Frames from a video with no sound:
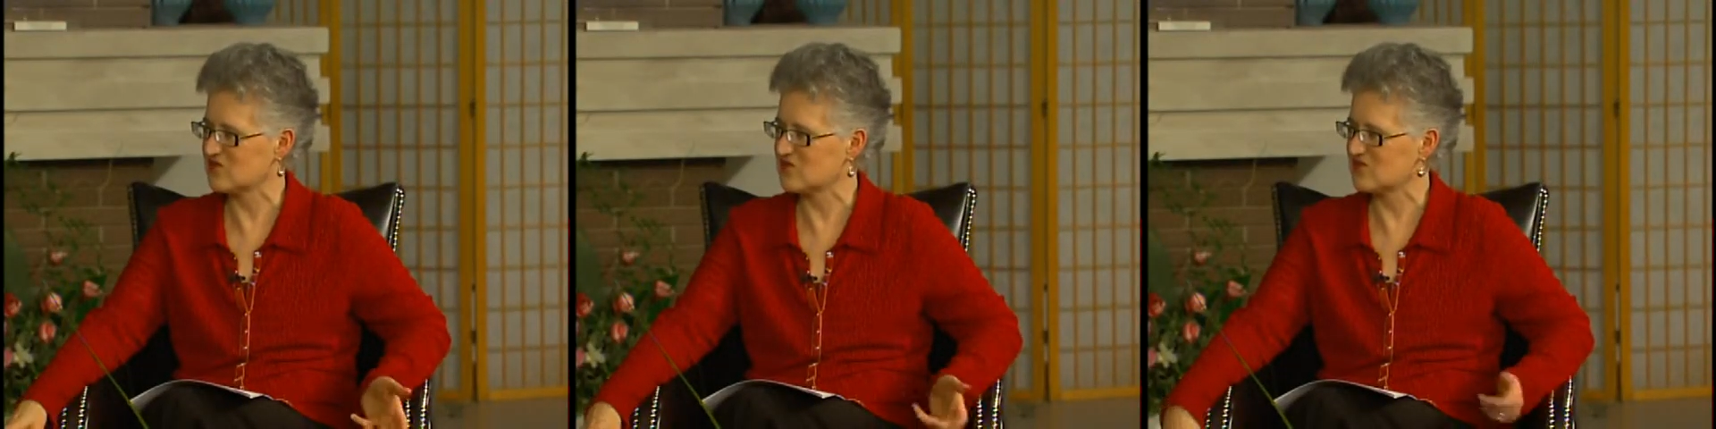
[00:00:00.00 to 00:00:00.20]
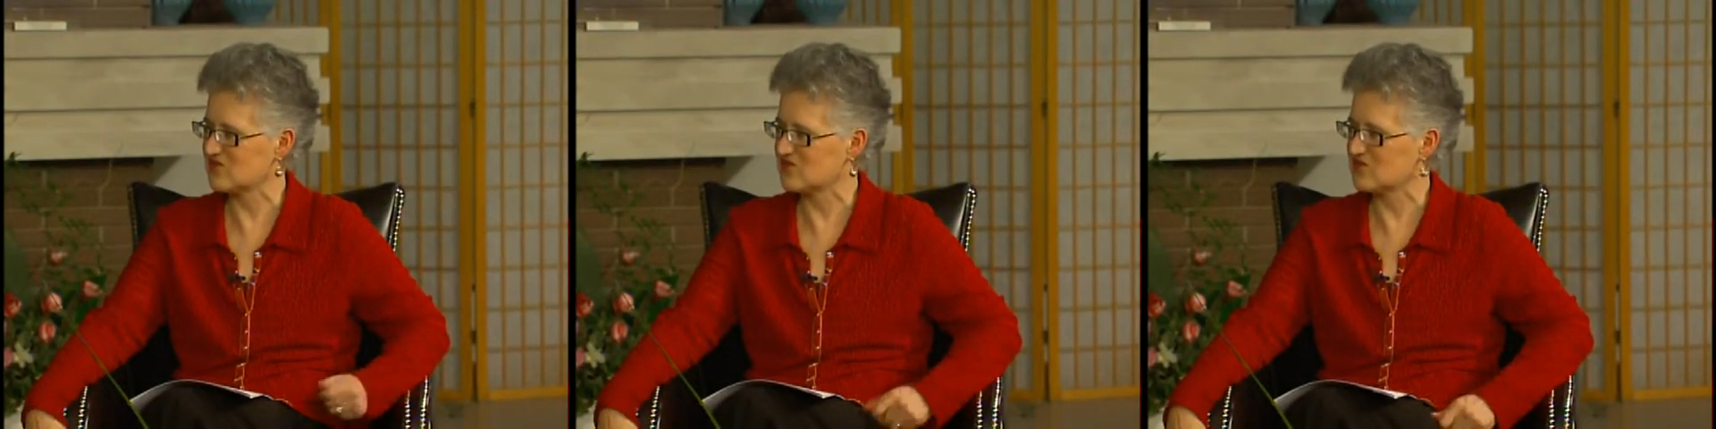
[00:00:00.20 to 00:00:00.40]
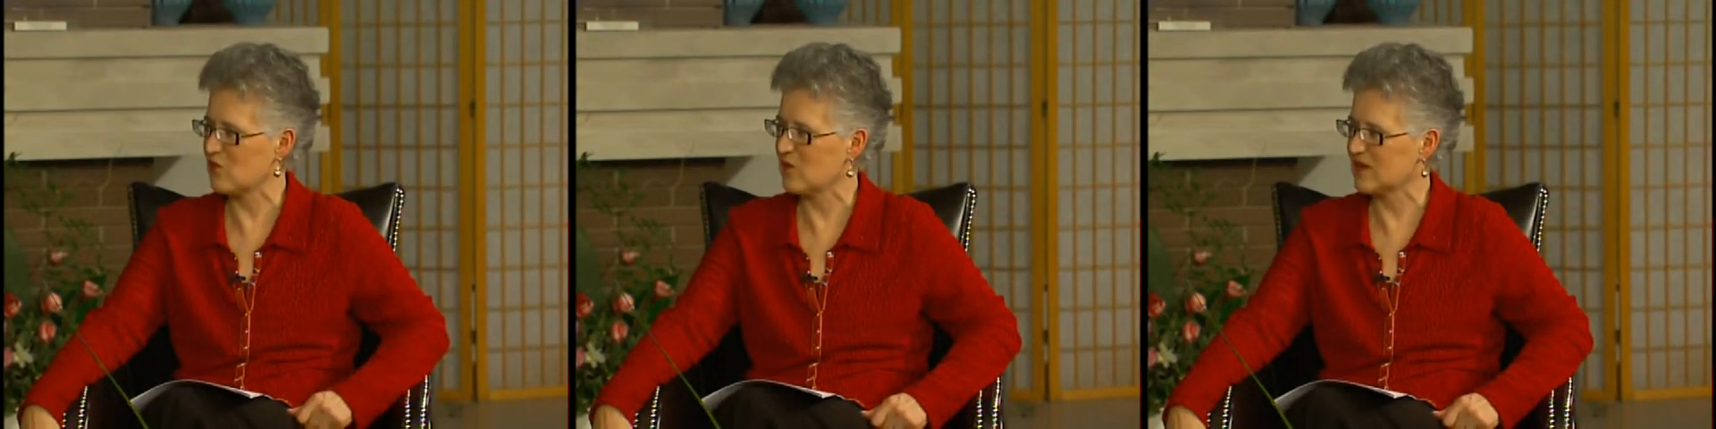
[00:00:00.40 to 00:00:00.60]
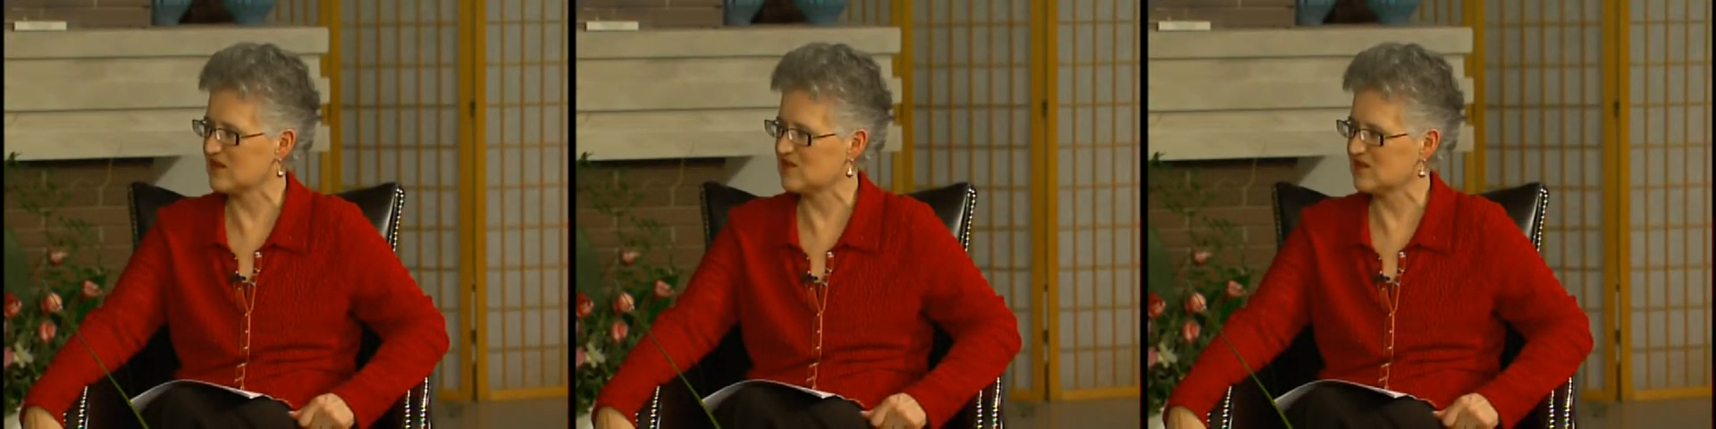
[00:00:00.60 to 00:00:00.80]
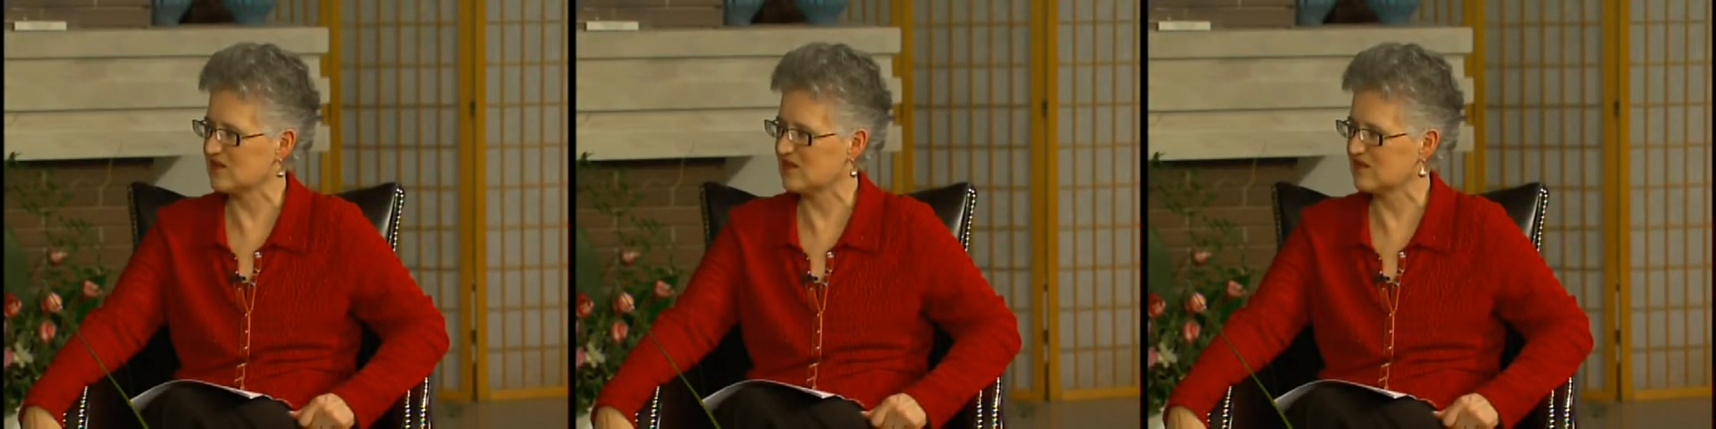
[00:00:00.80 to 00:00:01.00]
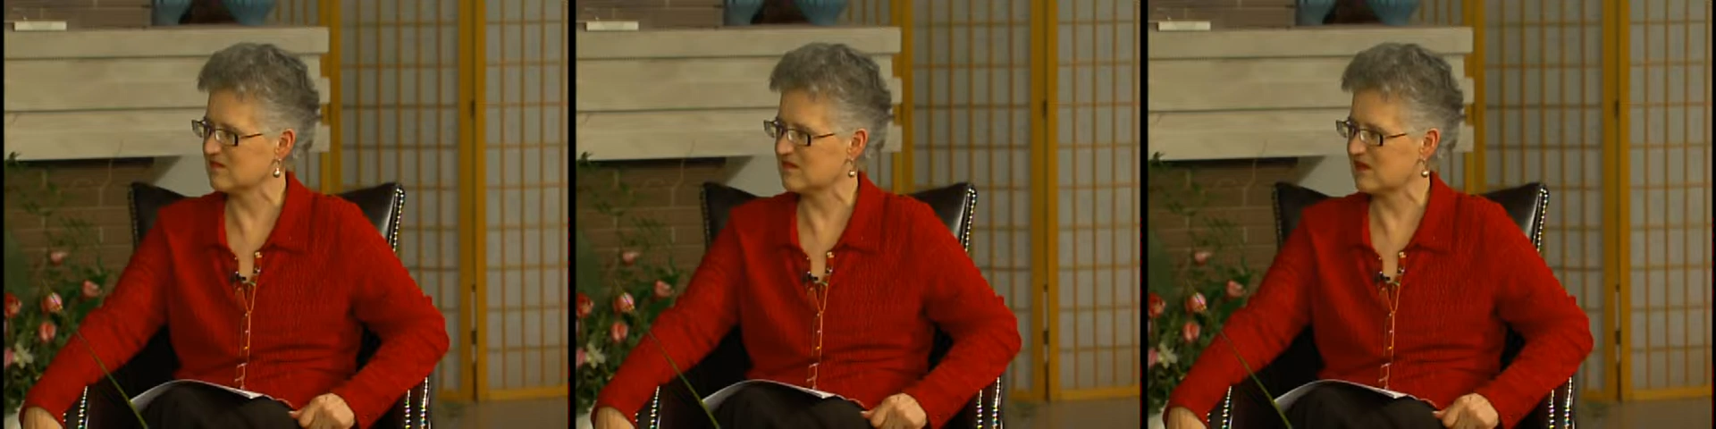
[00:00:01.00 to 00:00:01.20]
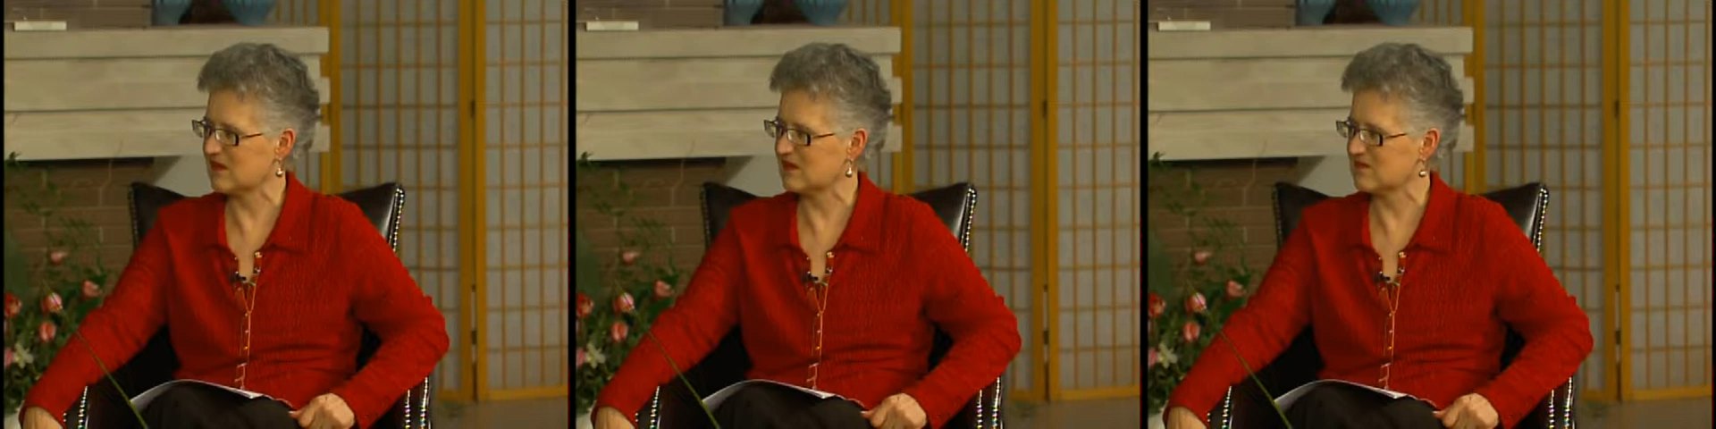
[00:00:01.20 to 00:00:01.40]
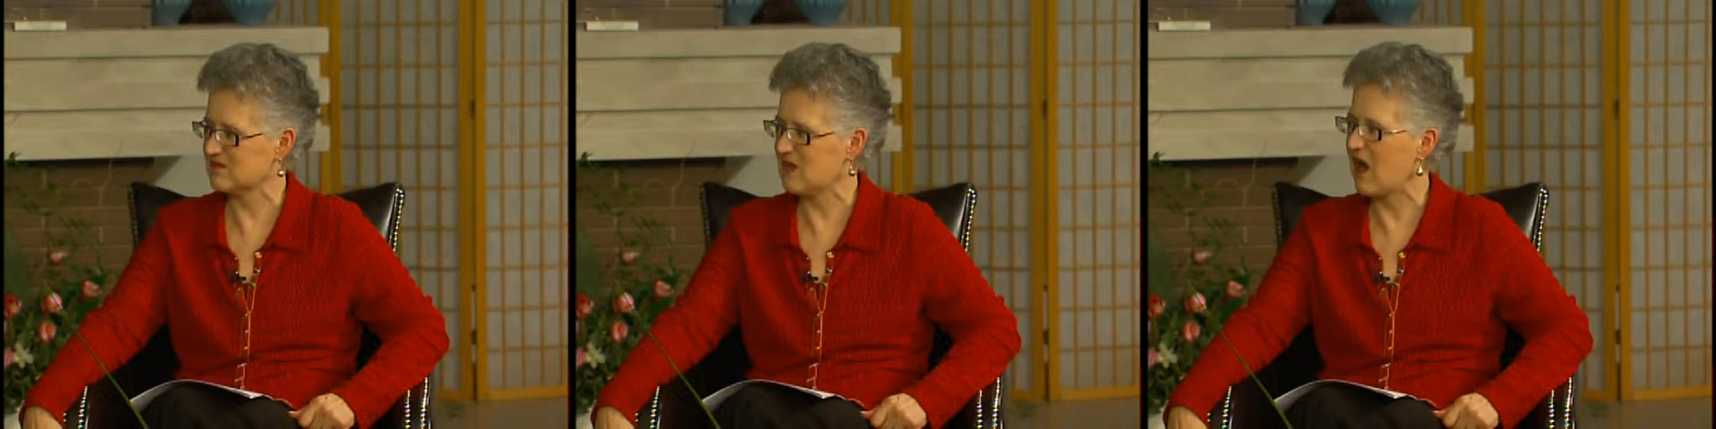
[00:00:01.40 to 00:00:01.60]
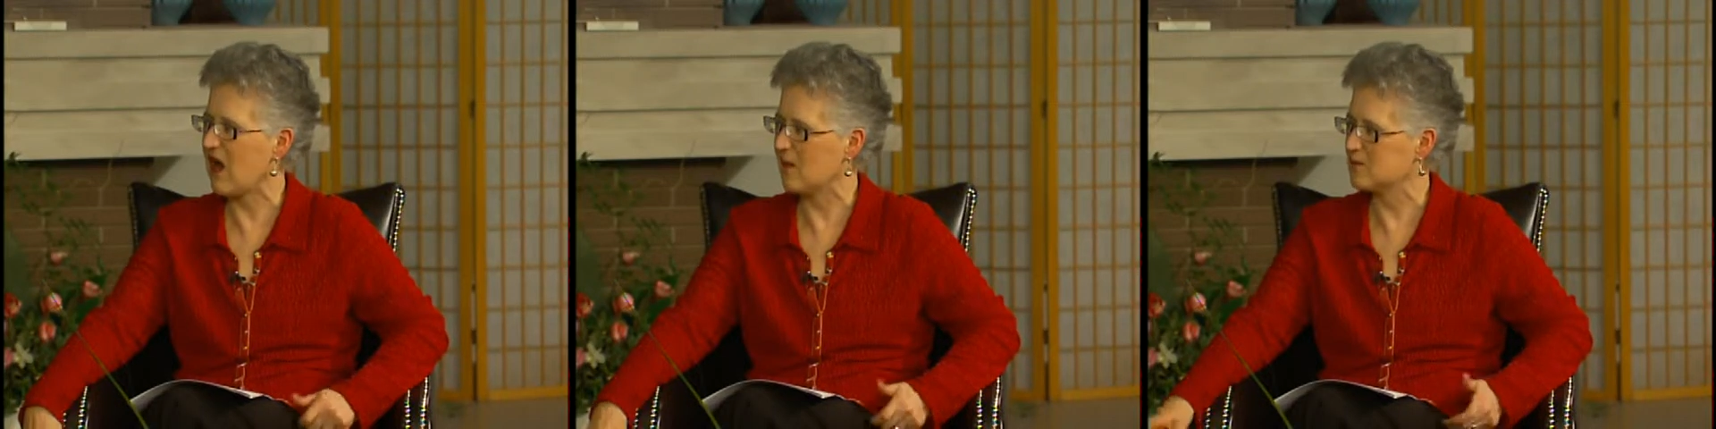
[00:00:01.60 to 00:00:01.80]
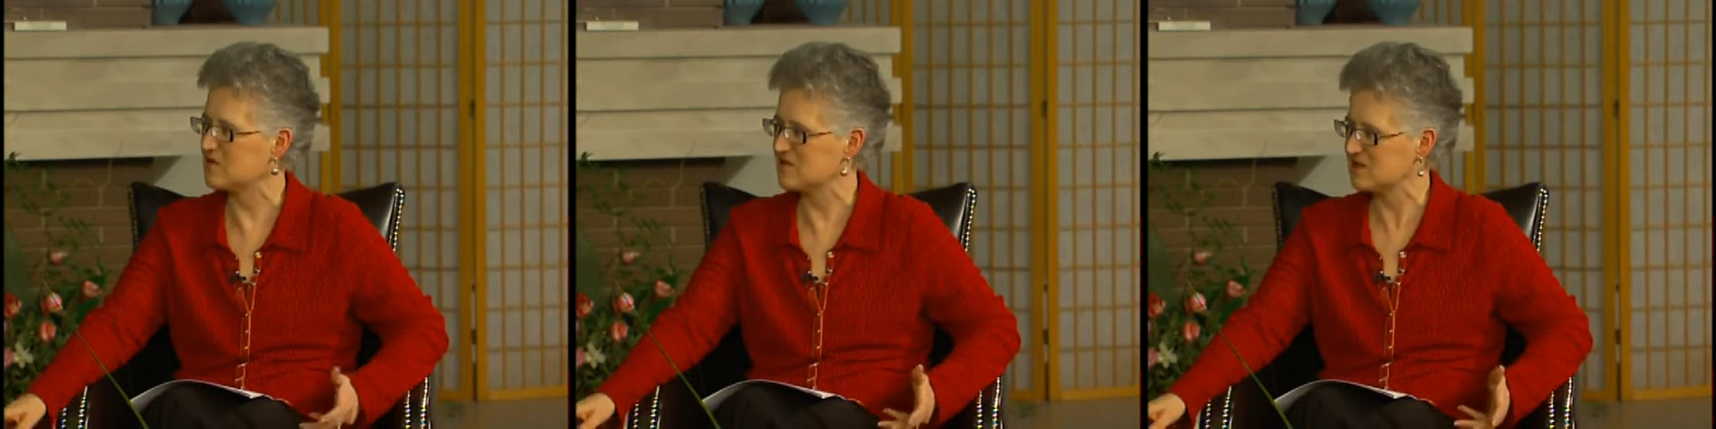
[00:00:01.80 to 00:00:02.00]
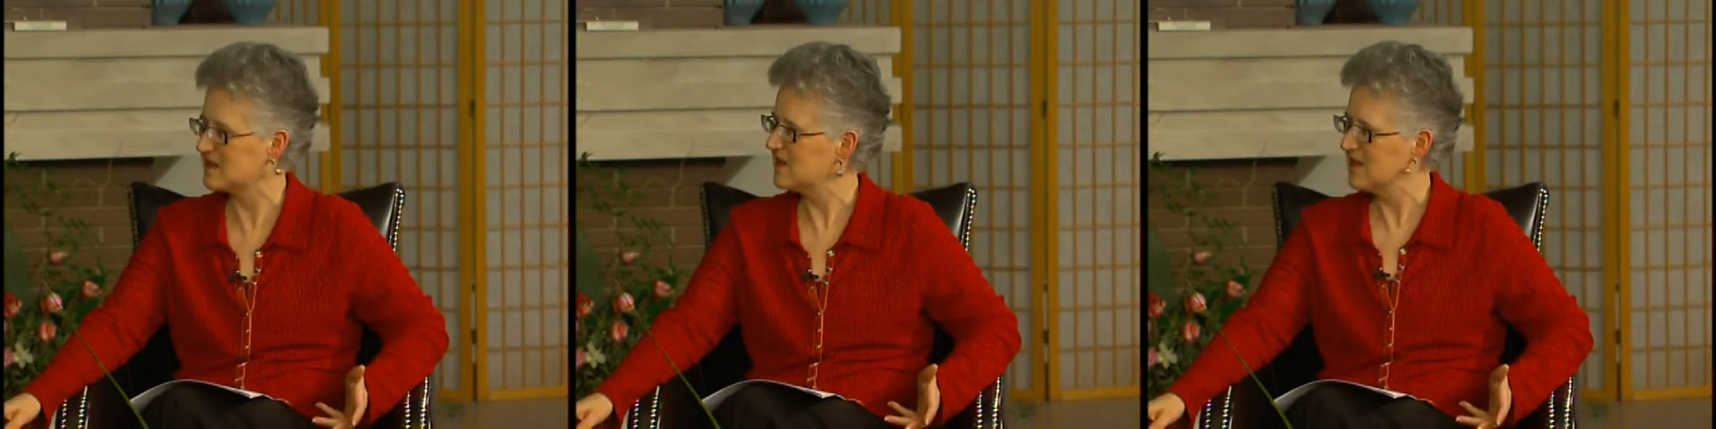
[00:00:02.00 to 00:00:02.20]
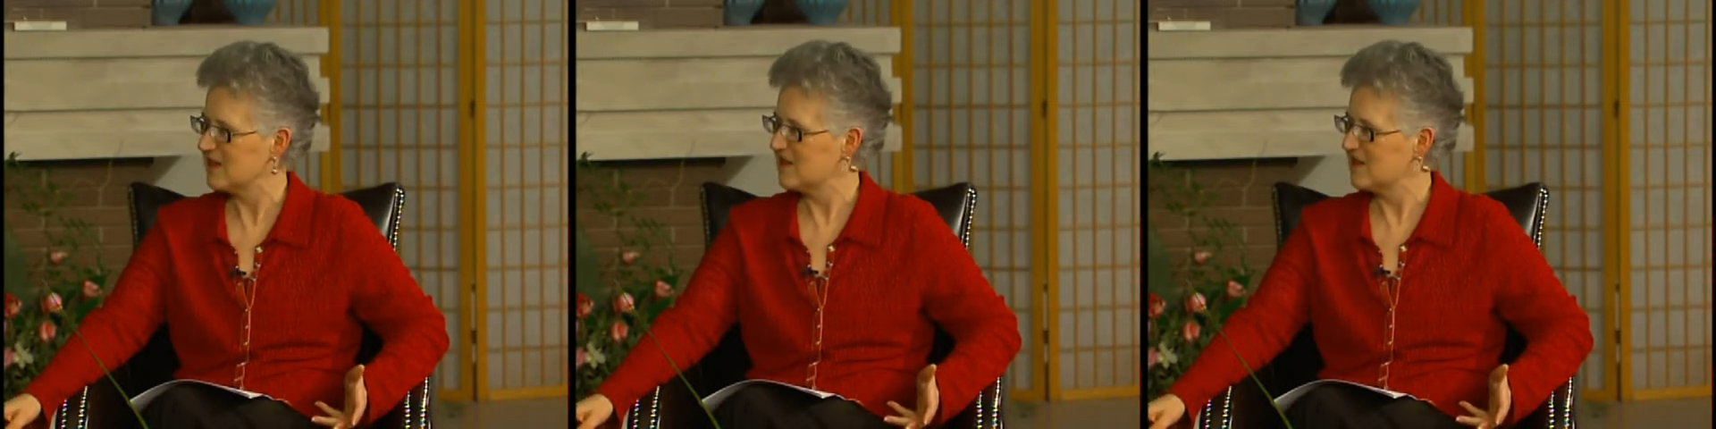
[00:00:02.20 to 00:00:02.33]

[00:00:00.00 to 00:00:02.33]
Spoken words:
to just going to like Tops?